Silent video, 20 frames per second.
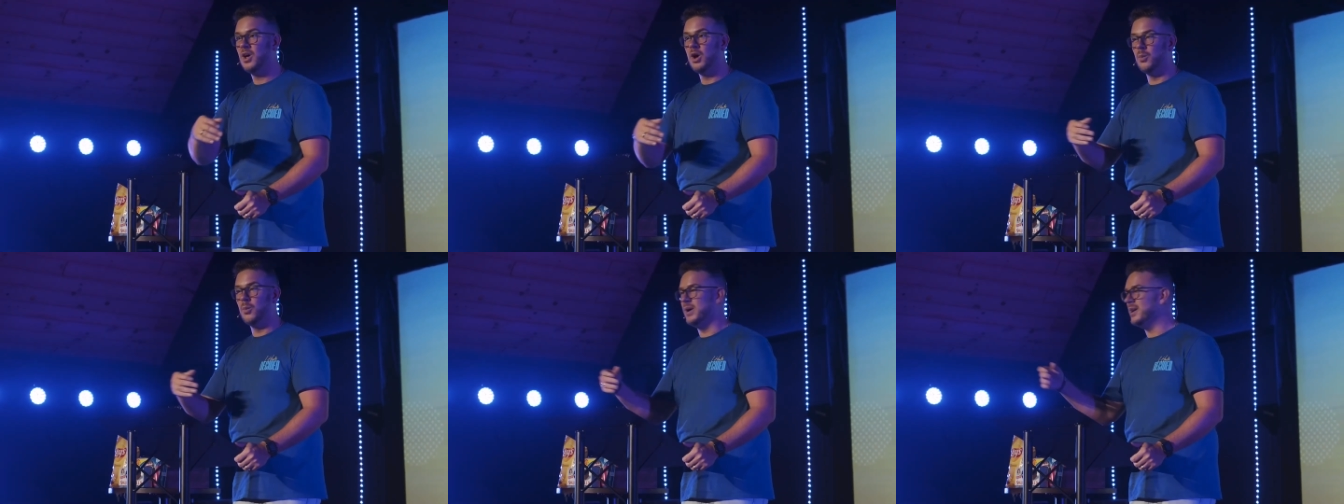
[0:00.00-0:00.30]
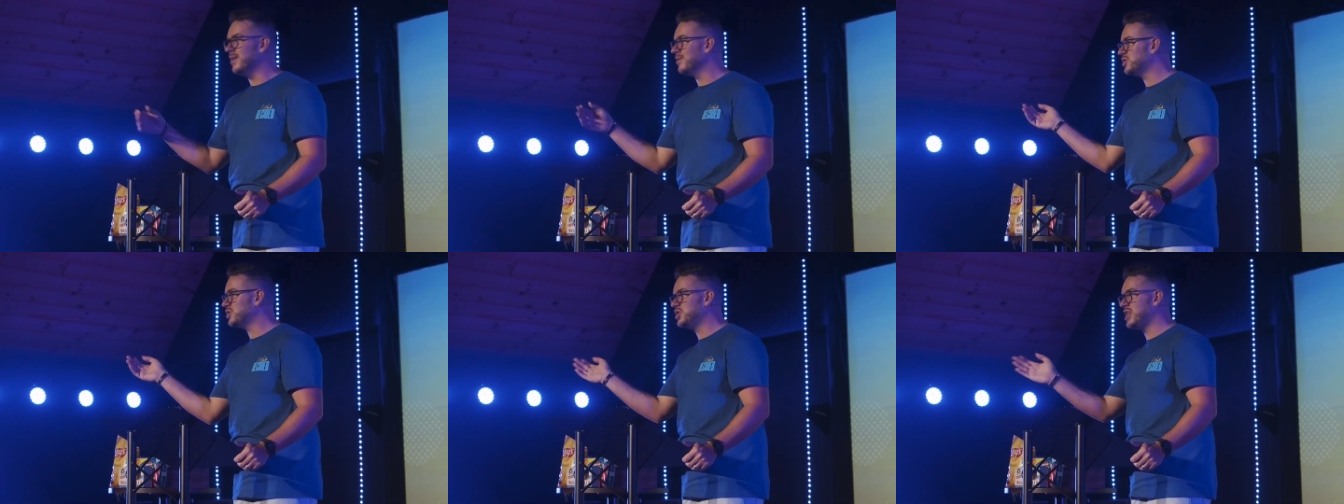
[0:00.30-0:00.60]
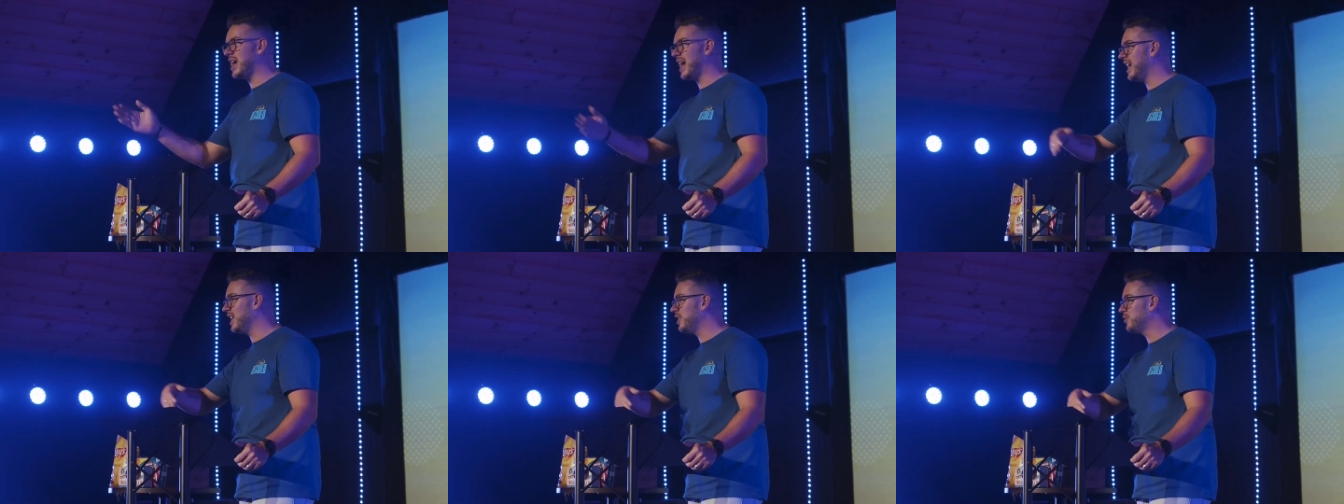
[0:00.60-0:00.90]
We don't
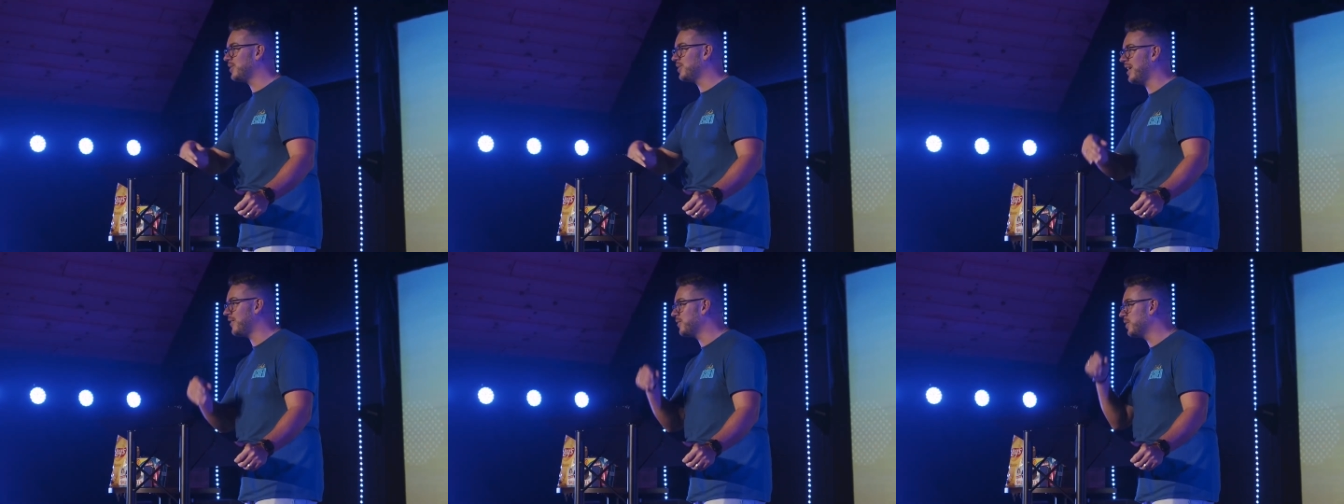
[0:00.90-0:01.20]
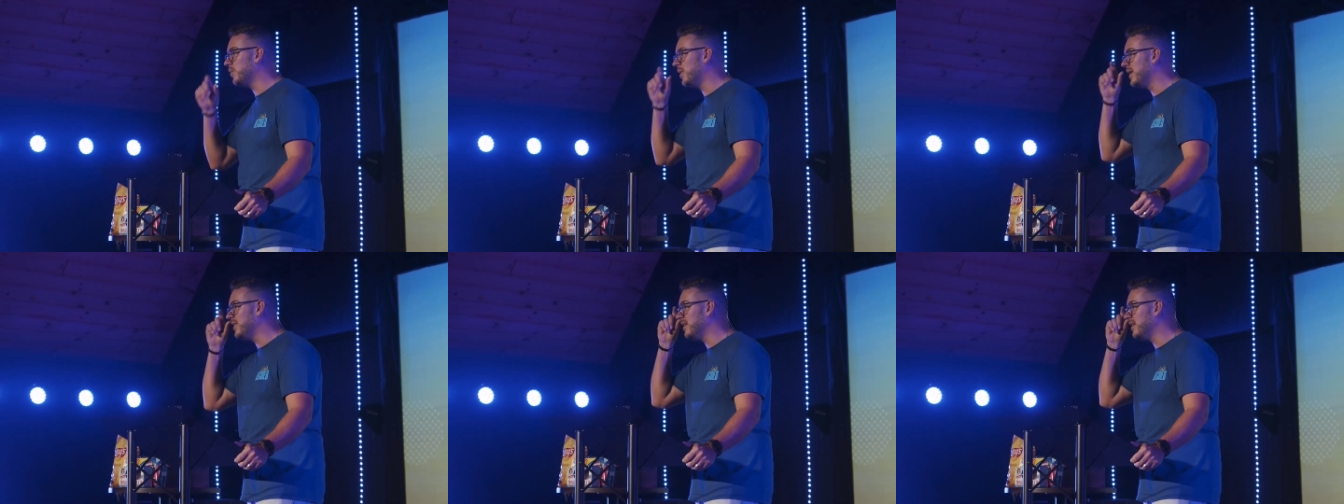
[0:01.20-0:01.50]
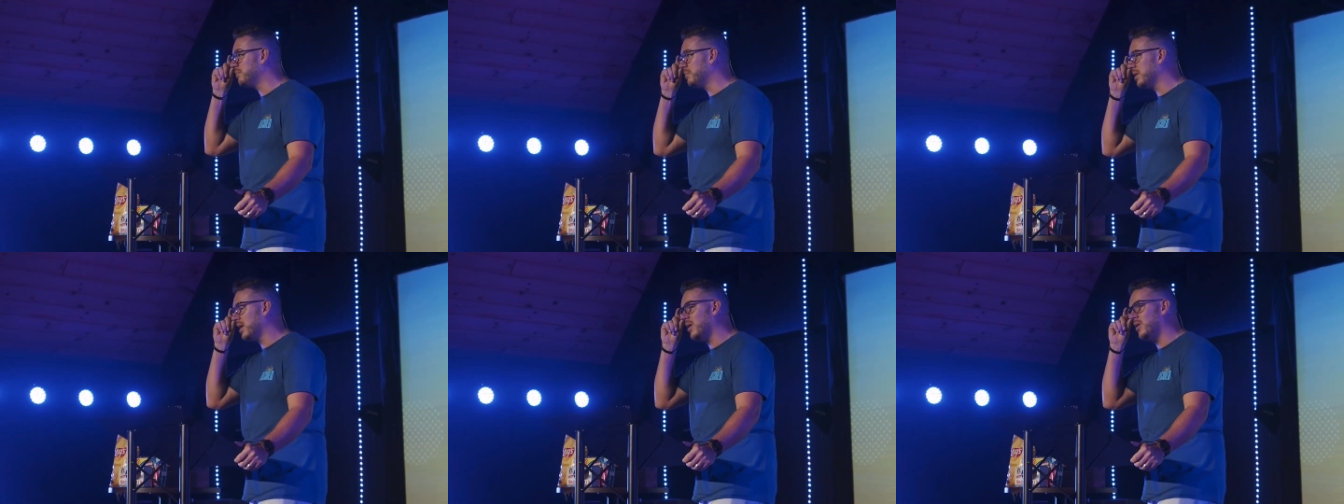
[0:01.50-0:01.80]
change with every wind
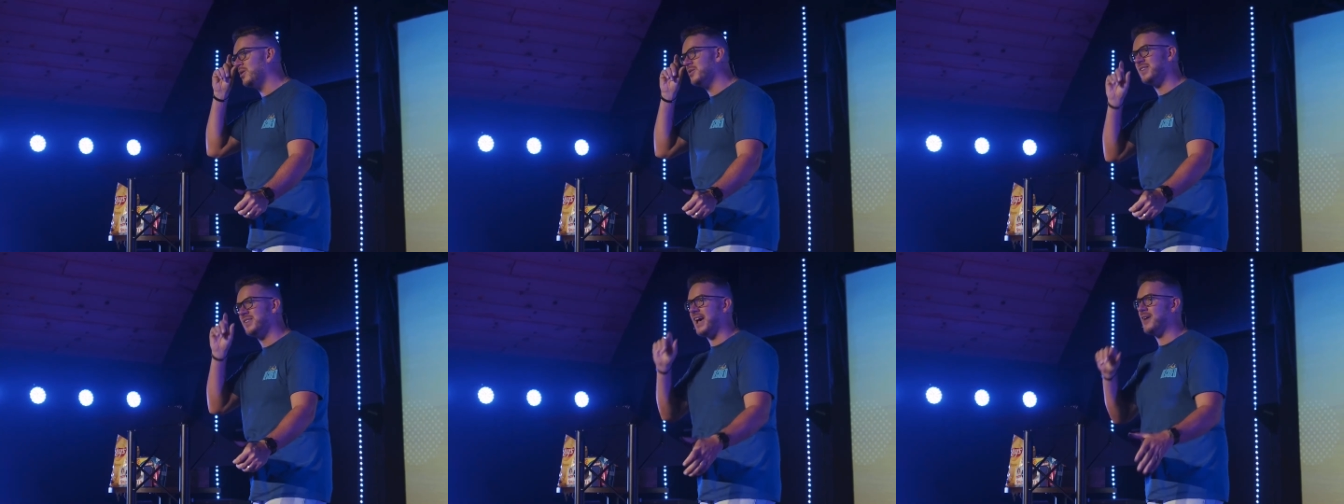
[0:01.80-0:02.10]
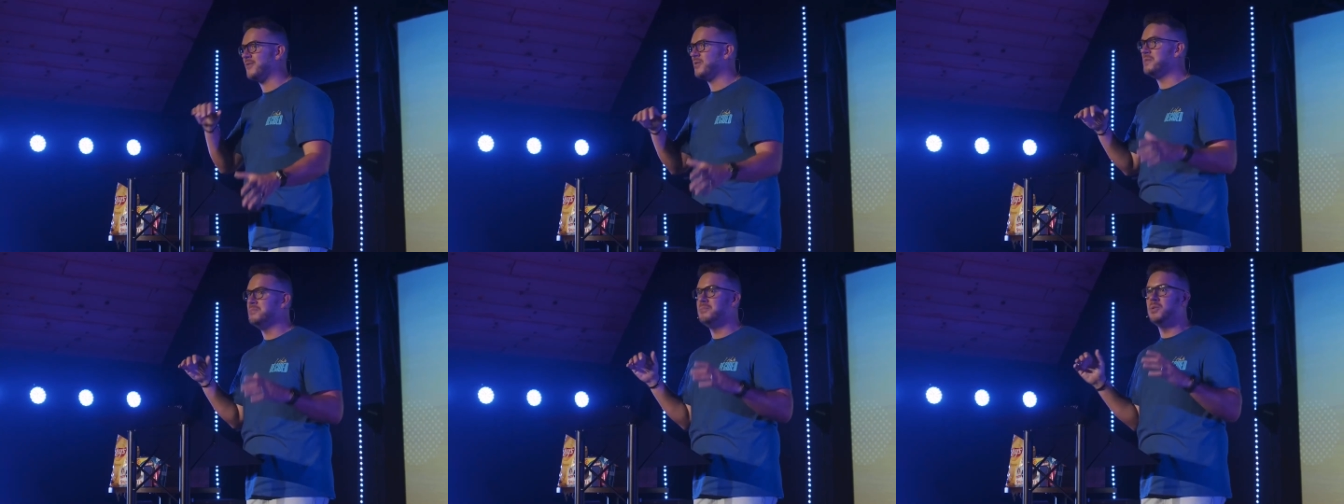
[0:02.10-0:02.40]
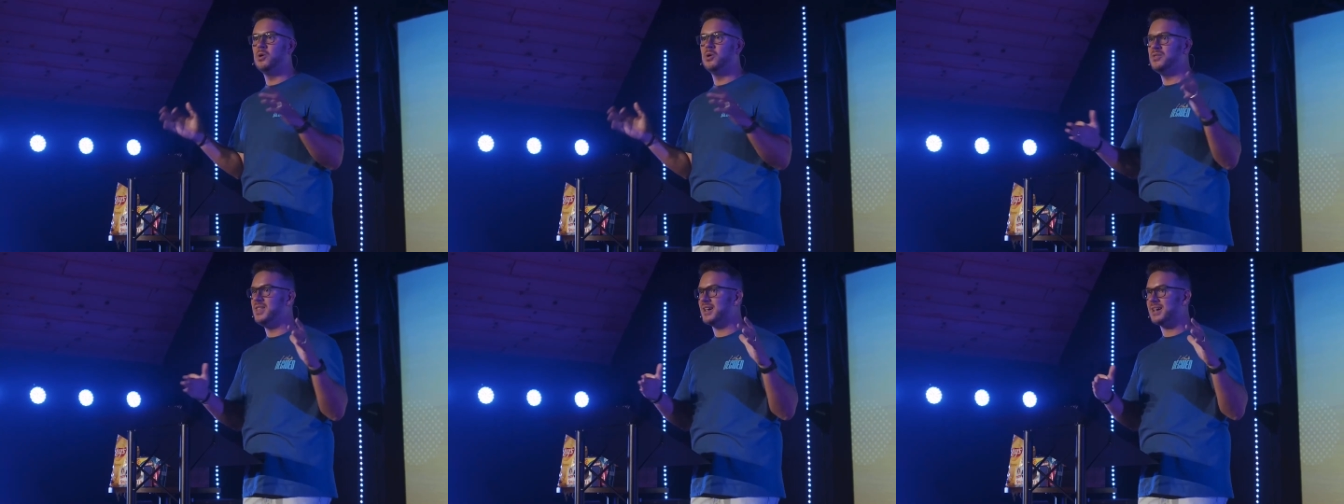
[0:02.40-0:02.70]
that blows. Every
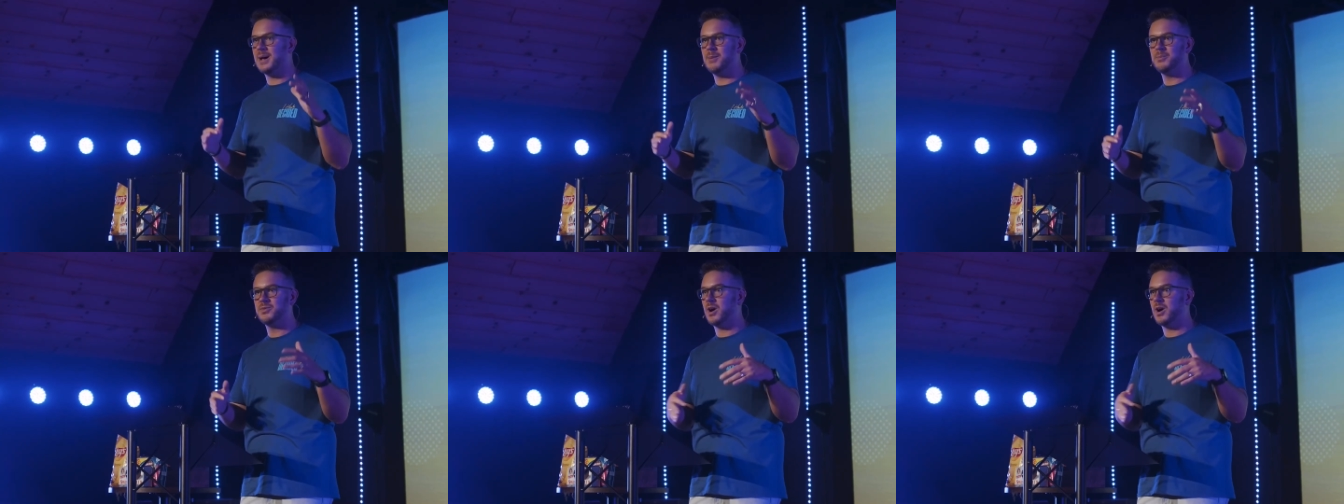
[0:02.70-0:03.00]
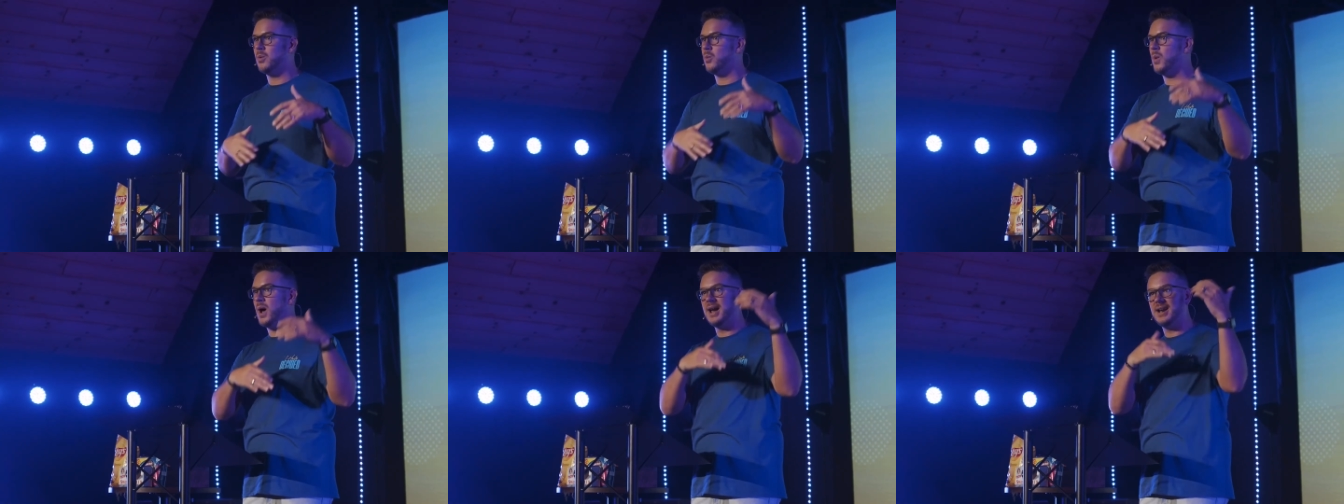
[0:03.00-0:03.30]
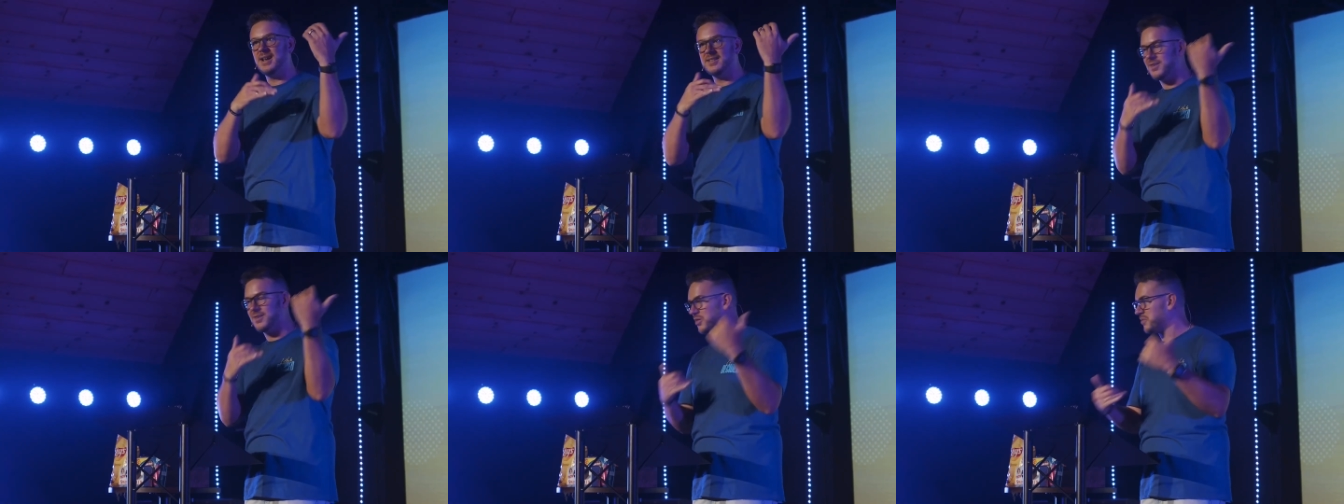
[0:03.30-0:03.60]
mood that comes our way
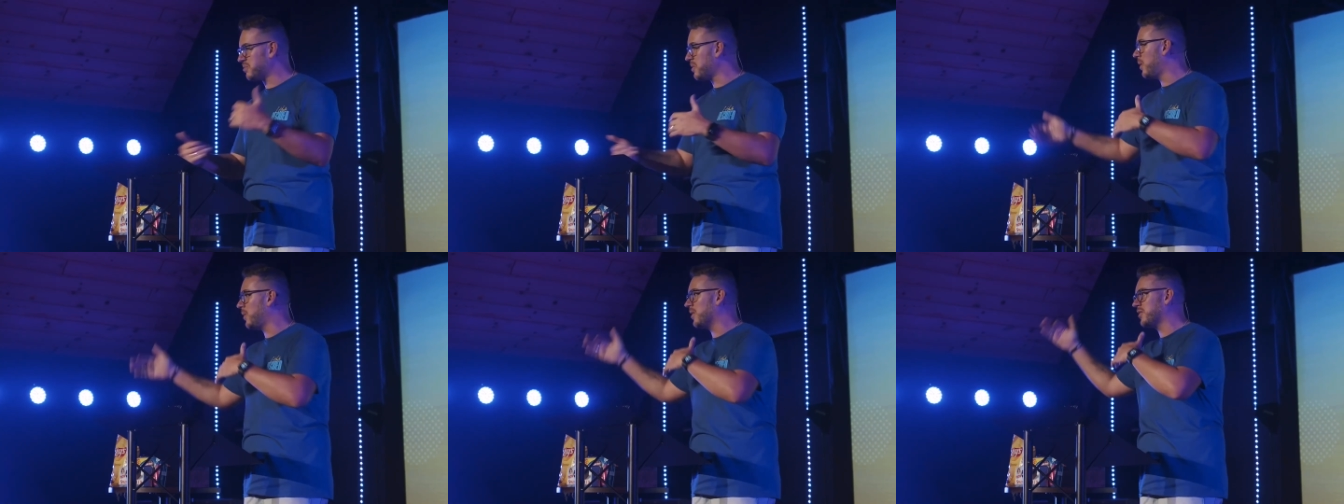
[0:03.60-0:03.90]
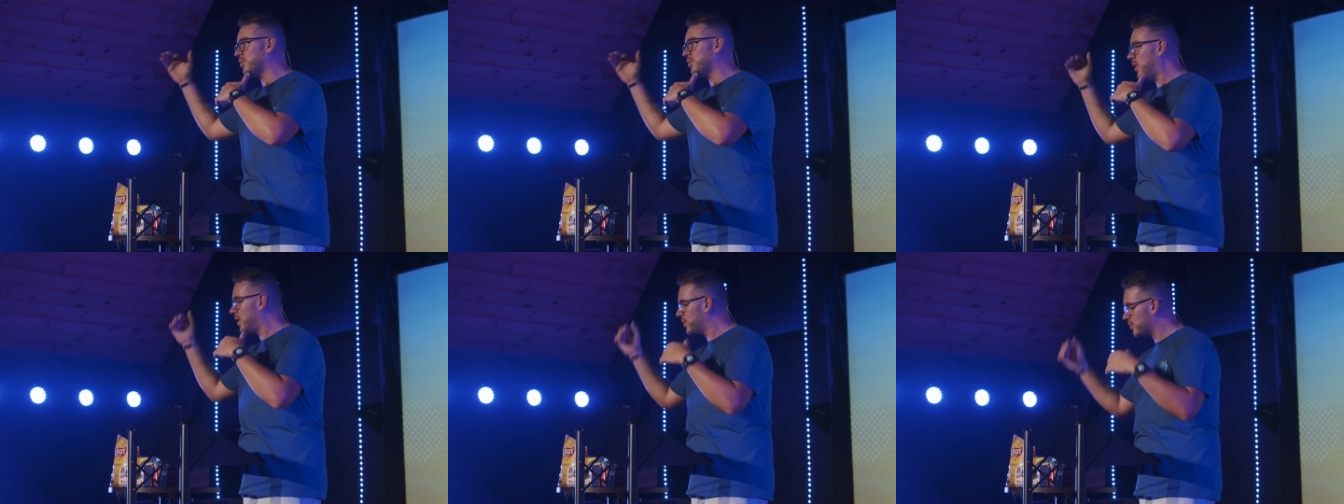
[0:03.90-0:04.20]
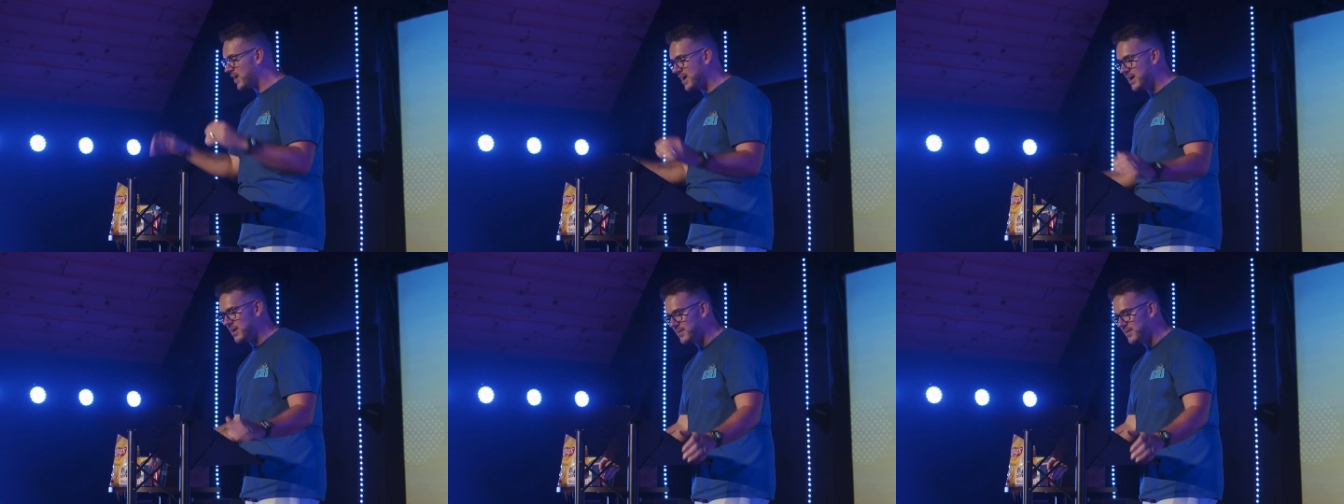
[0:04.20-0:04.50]
doesn't throw us one
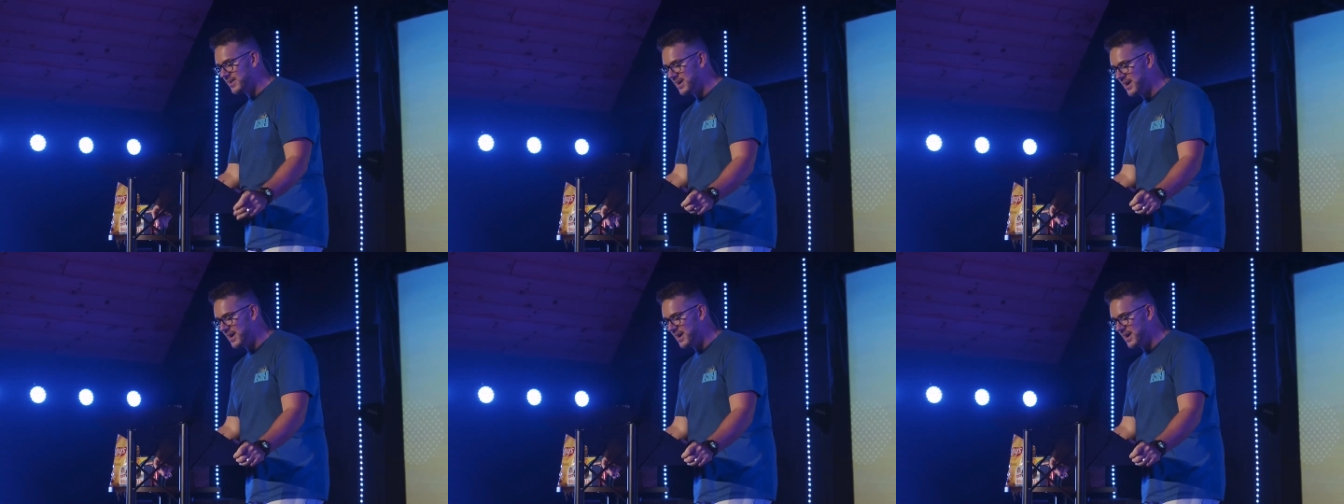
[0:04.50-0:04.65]
way or the